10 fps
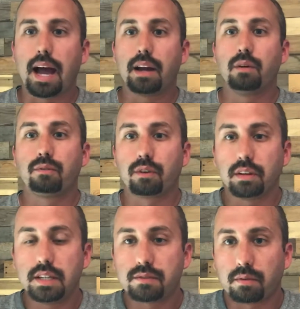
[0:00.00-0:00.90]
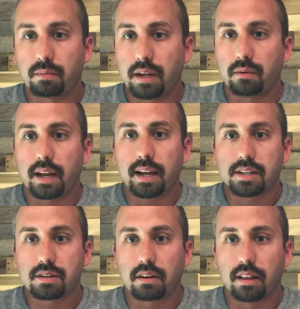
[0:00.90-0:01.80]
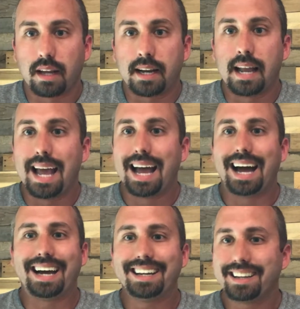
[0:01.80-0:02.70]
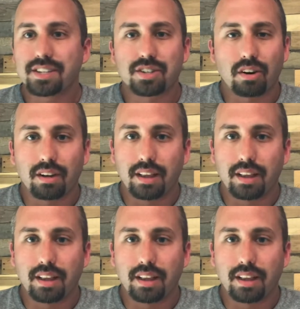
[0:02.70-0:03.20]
I know at least for me, when I got started online, I didn't get started